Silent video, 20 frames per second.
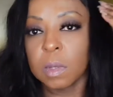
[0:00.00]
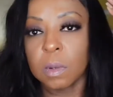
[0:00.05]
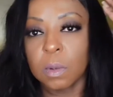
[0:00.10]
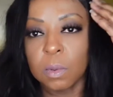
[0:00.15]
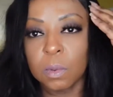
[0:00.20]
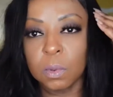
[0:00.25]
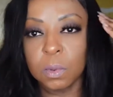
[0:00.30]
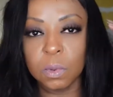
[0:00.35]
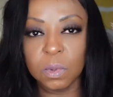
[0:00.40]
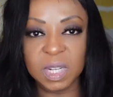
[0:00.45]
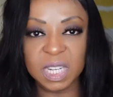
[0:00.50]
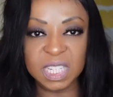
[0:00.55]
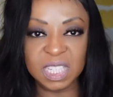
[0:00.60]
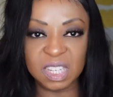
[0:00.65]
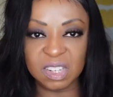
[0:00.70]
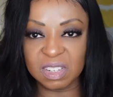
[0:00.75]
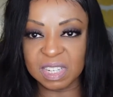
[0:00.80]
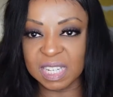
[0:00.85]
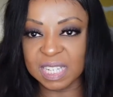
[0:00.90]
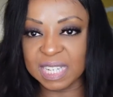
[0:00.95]
Oh, this
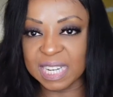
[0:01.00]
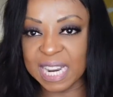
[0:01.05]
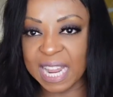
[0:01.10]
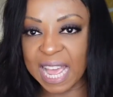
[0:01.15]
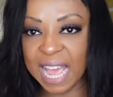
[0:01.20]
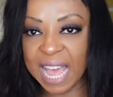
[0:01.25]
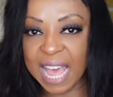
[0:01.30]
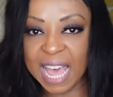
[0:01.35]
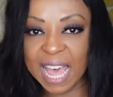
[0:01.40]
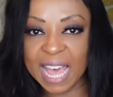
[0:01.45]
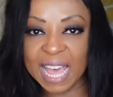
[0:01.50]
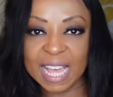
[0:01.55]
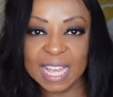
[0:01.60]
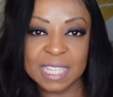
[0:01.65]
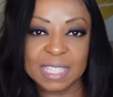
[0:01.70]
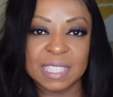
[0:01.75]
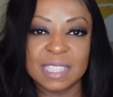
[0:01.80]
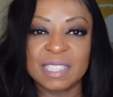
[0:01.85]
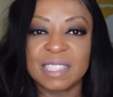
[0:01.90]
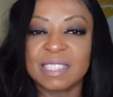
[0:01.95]
looking
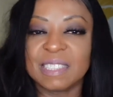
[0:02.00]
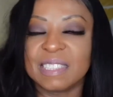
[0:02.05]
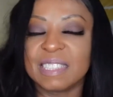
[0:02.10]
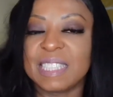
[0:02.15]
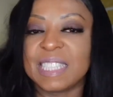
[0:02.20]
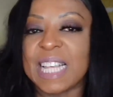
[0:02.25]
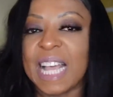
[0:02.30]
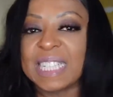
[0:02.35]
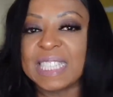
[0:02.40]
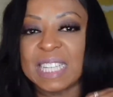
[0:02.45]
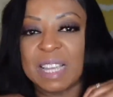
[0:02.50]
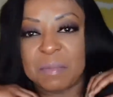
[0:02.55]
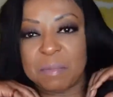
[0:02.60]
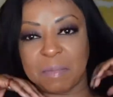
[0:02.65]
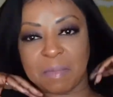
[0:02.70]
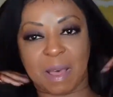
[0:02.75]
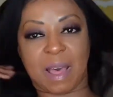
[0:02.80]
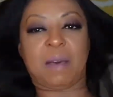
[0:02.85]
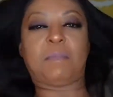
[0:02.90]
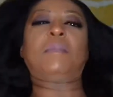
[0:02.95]
nice. Oh, sexy
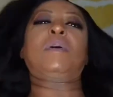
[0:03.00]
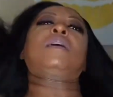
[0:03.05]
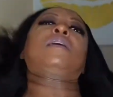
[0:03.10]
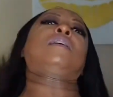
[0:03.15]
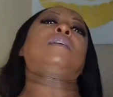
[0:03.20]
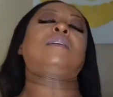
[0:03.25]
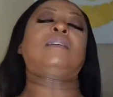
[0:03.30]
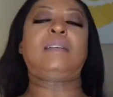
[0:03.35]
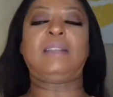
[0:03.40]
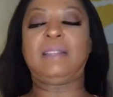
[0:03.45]
mama.